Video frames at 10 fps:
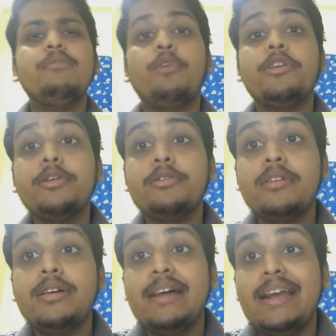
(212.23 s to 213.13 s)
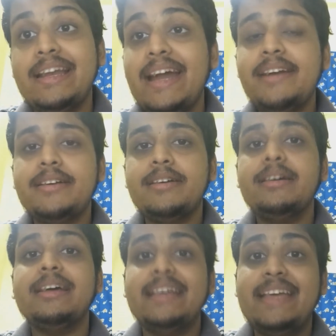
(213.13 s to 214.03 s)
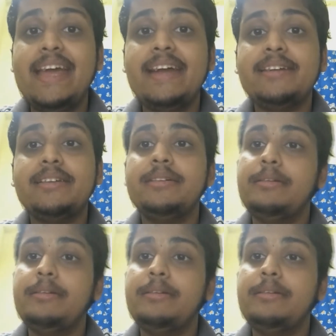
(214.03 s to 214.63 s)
for your net gate